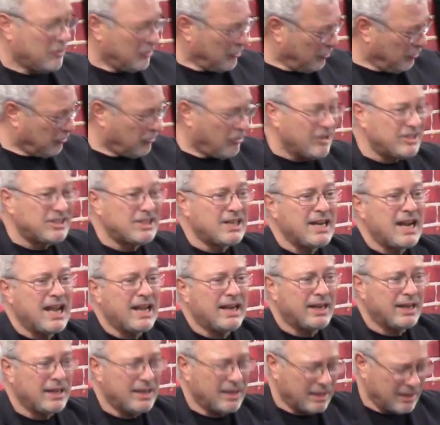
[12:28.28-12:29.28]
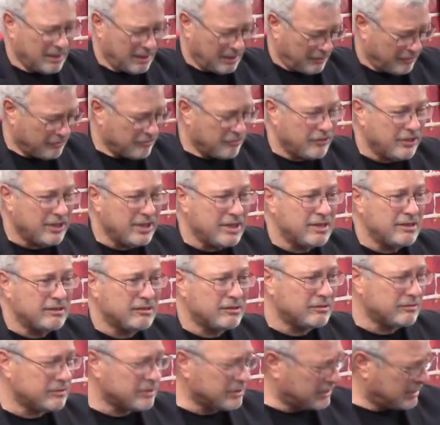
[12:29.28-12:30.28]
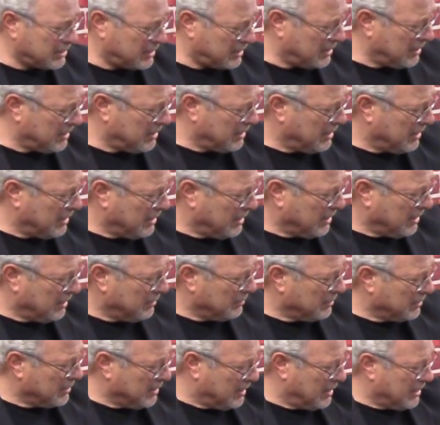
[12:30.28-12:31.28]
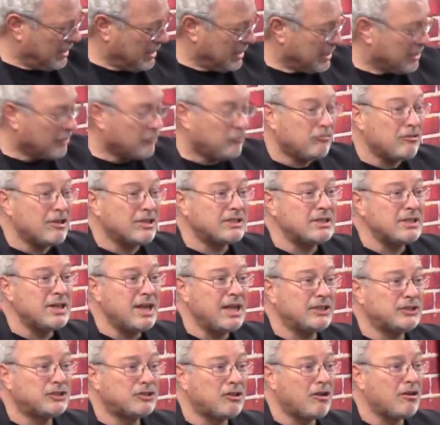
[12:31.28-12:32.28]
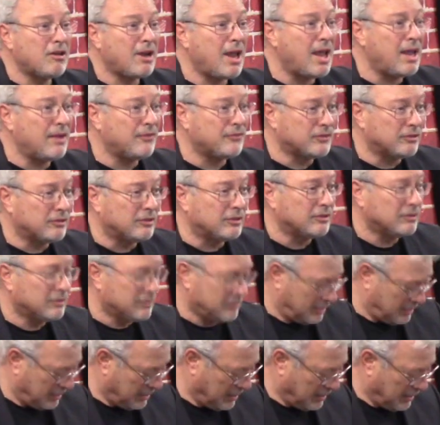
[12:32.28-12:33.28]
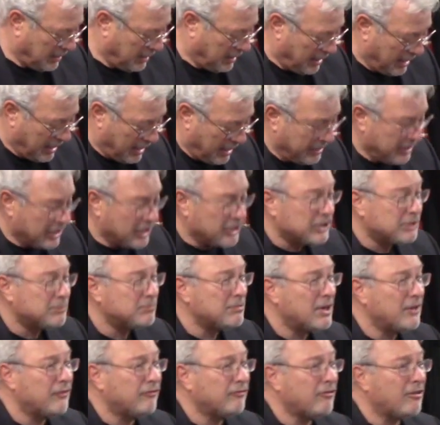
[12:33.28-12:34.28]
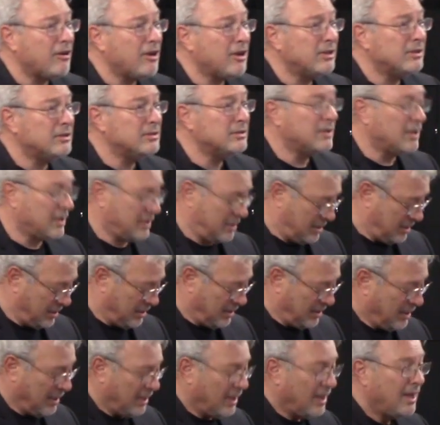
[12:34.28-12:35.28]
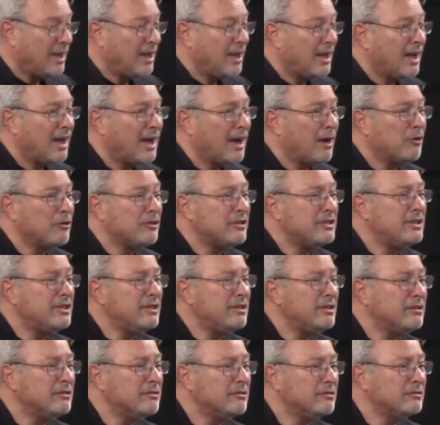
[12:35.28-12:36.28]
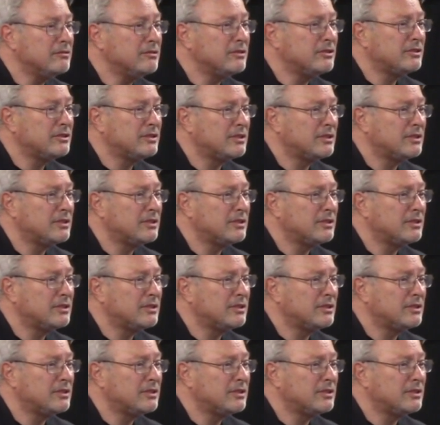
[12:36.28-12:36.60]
resonating through the years. Resonates our laughter, and yes, my friend, our tears.